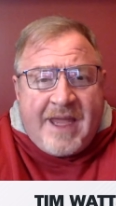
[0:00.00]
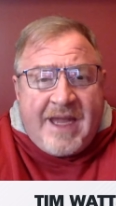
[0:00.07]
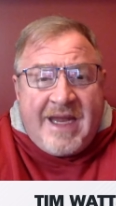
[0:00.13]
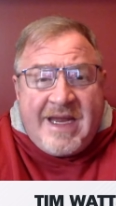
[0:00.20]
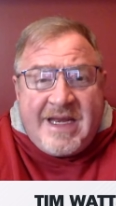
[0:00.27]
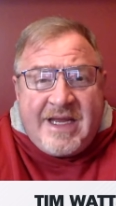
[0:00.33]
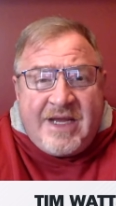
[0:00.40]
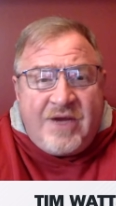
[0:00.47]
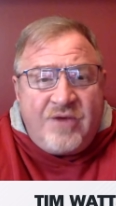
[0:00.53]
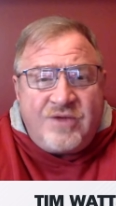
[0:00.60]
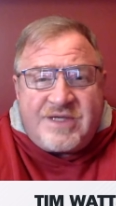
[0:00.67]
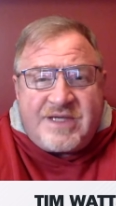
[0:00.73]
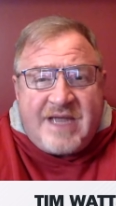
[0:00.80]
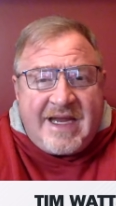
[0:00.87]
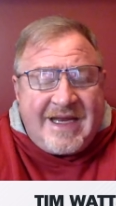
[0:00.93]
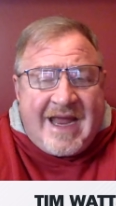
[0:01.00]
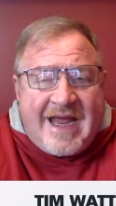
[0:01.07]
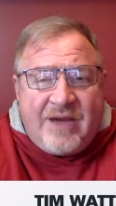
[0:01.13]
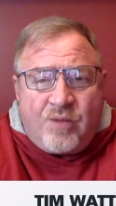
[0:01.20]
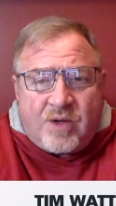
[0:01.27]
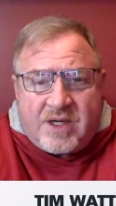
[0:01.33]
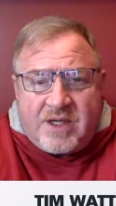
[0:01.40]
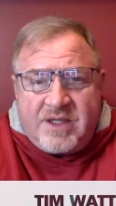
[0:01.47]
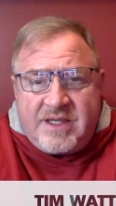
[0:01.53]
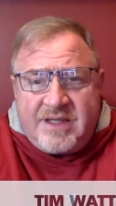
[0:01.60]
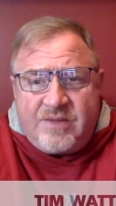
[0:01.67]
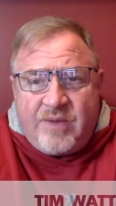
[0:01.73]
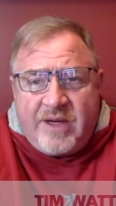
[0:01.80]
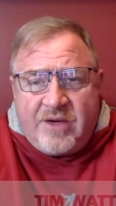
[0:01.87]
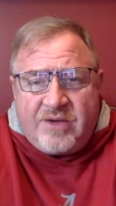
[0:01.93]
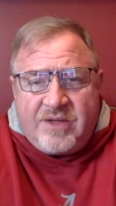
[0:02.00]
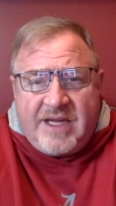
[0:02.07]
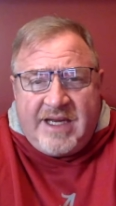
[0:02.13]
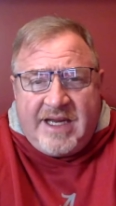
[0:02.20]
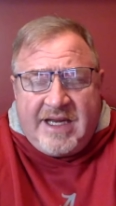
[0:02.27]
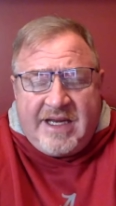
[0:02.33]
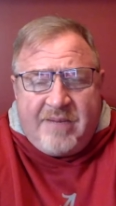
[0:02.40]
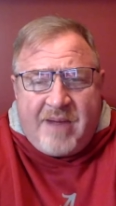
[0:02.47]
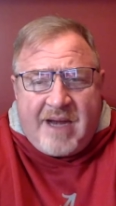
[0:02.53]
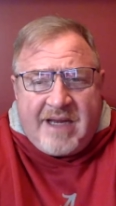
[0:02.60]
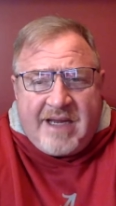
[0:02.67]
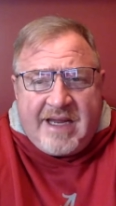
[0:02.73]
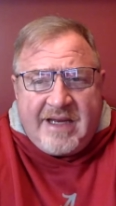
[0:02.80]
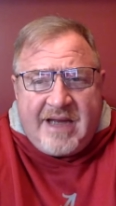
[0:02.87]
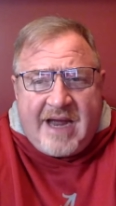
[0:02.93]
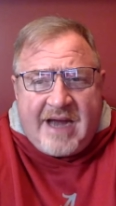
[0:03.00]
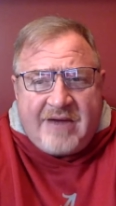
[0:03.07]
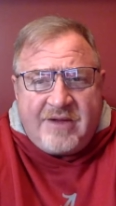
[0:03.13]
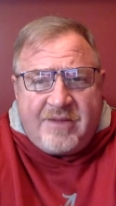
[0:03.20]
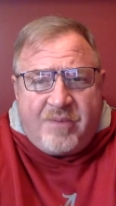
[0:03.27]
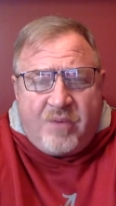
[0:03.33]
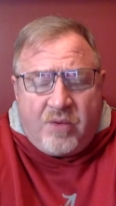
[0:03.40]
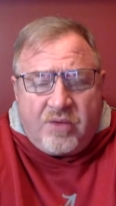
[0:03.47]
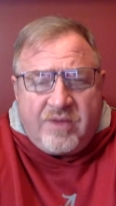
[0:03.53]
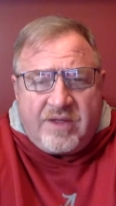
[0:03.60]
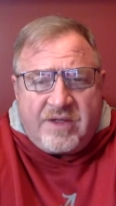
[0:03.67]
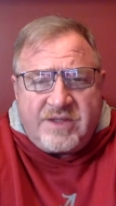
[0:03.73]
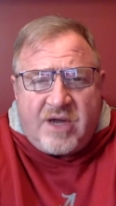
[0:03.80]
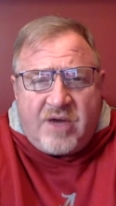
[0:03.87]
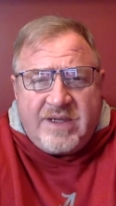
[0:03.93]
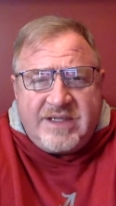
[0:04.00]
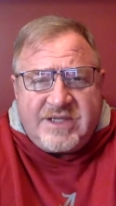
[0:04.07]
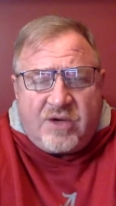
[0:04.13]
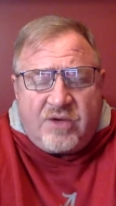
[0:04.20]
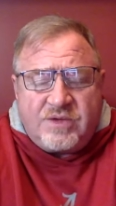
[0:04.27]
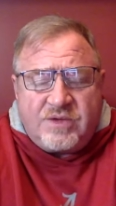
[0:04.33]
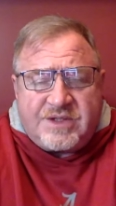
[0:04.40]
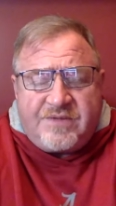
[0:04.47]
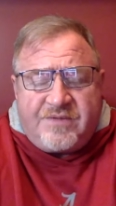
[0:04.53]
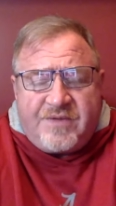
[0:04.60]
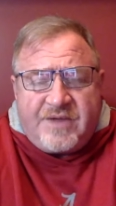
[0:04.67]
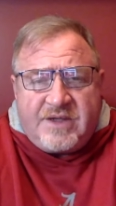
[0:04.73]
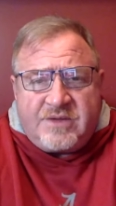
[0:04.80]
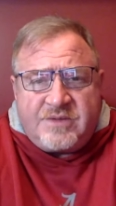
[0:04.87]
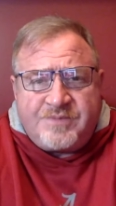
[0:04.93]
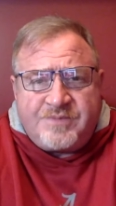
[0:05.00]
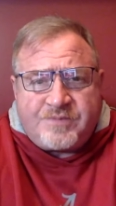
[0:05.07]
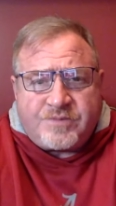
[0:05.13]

any who's saying, "Hey, we're good. We don't need anybody out of the portal." There's always holes to fill.